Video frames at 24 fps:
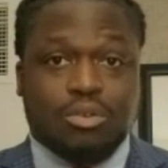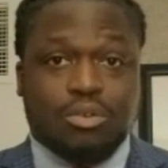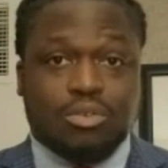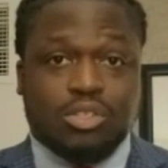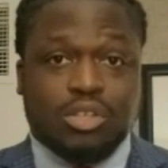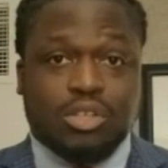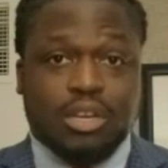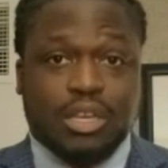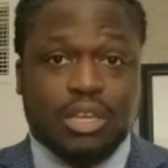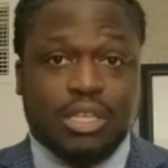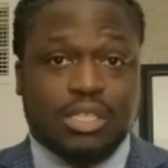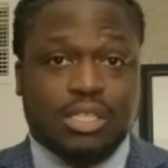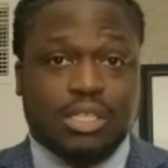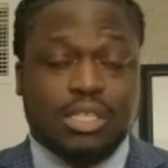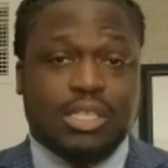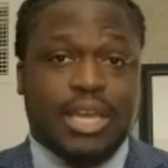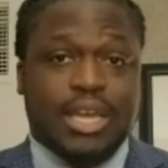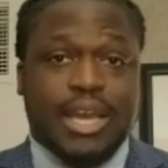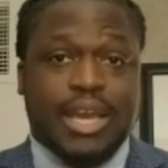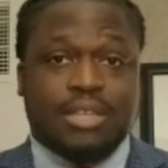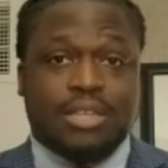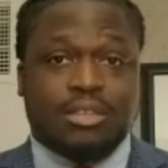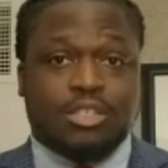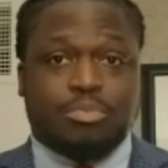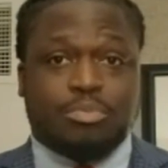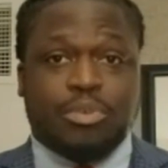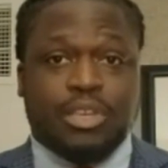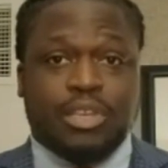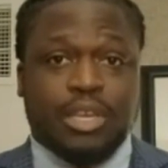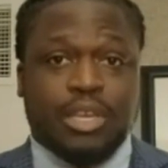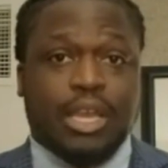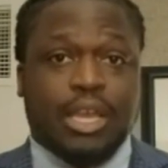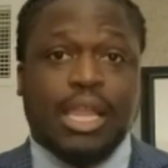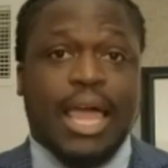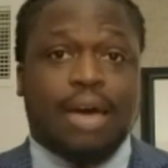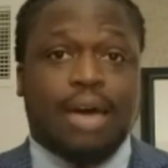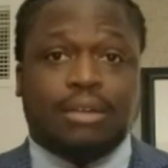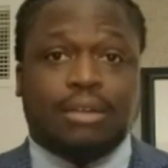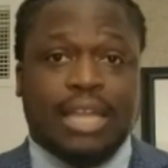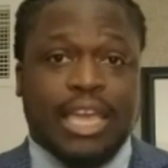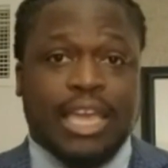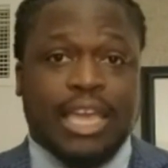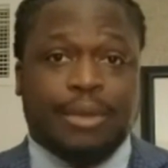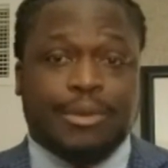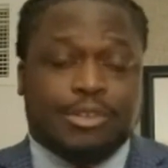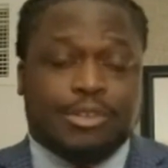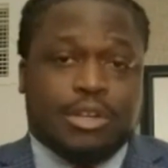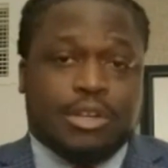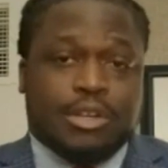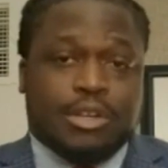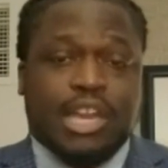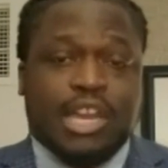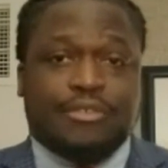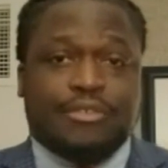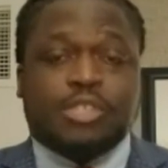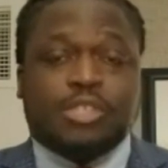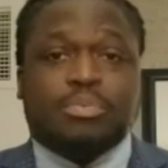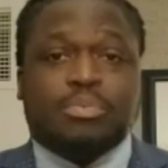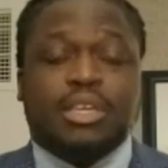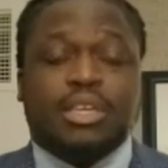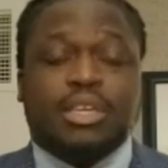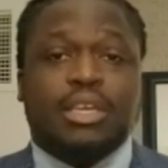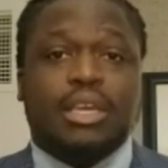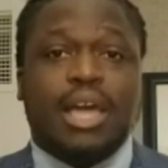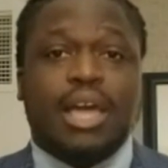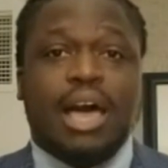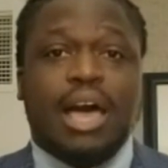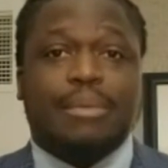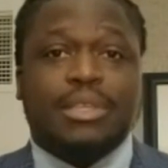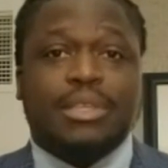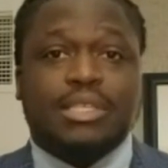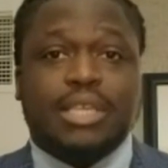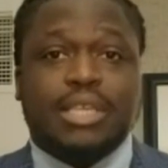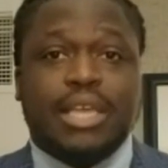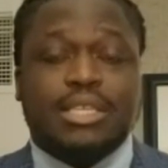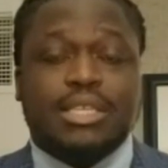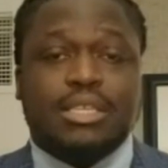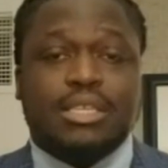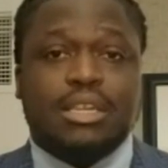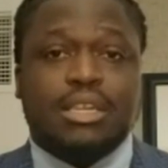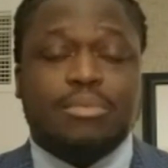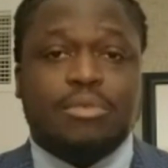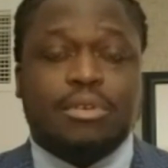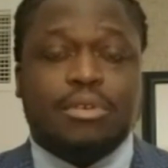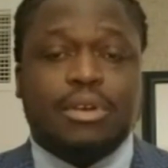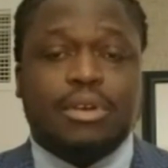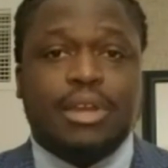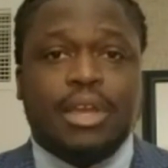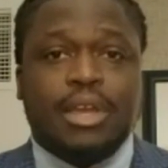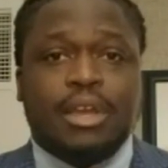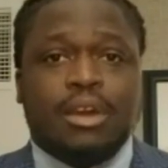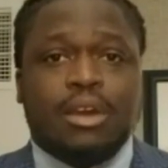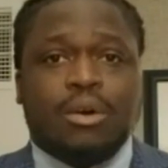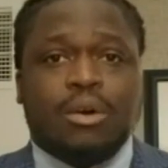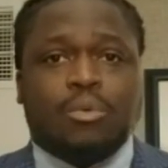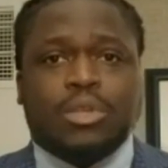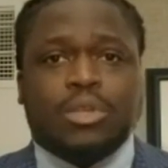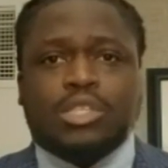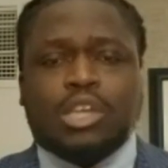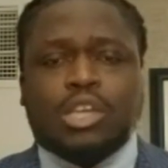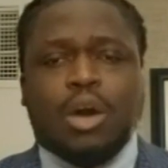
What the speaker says: circus. These guys are speaking clown language. They're not even speaking common sense anymore. What's